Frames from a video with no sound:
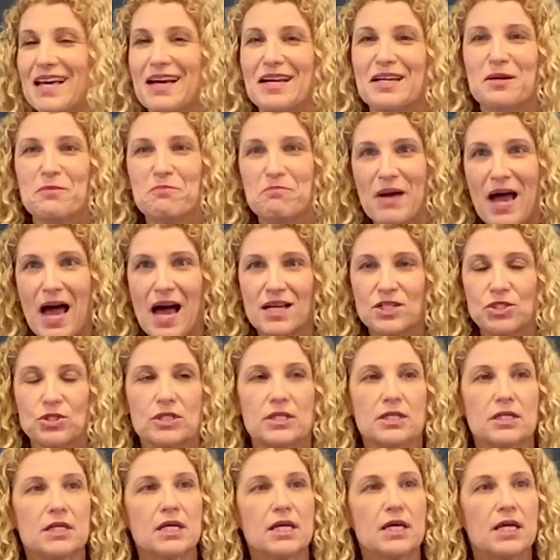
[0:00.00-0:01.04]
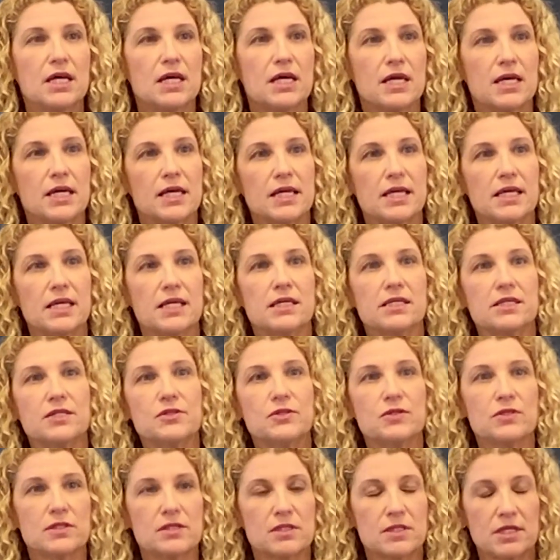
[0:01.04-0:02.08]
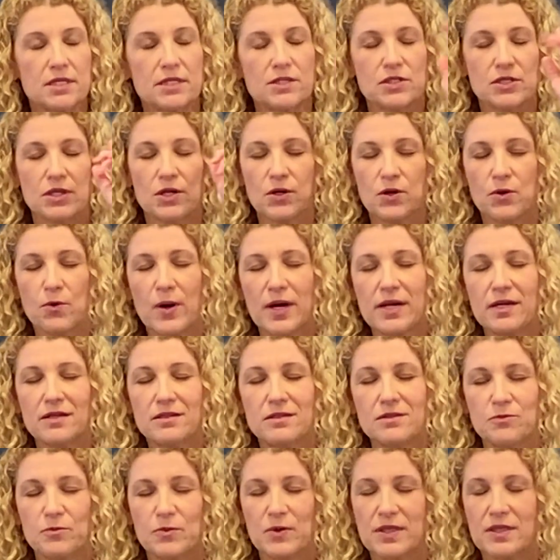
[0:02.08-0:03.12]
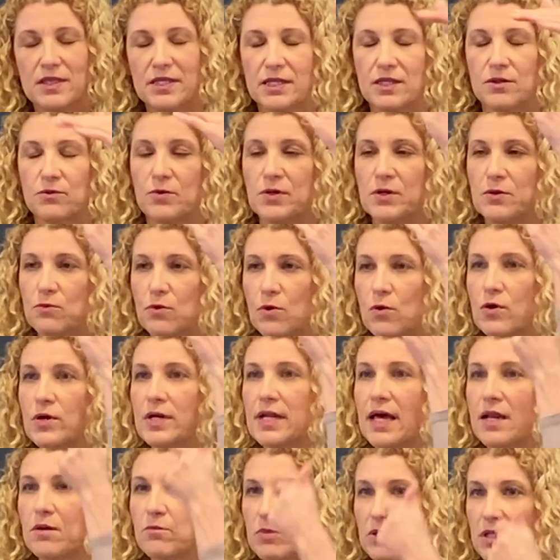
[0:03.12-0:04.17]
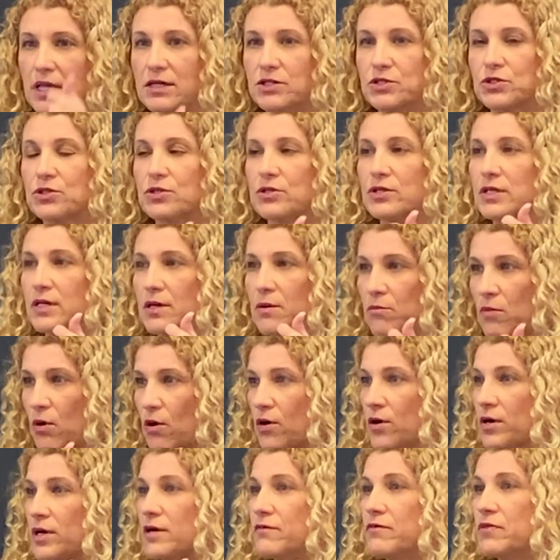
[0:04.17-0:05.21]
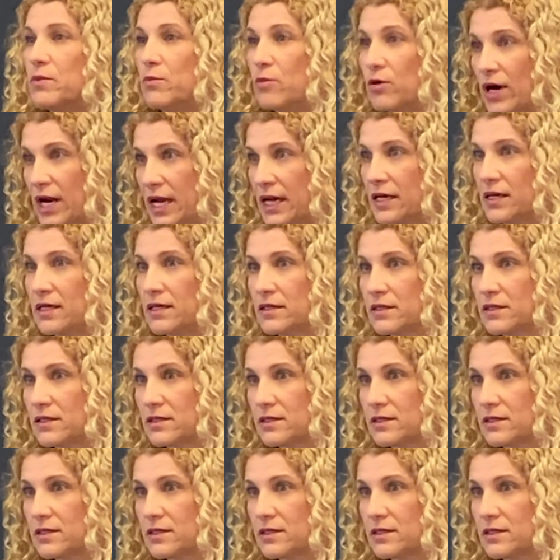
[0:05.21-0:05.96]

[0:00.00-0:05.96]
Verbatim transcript: that compassion is it's equated with the reward and pleasure part of the brain.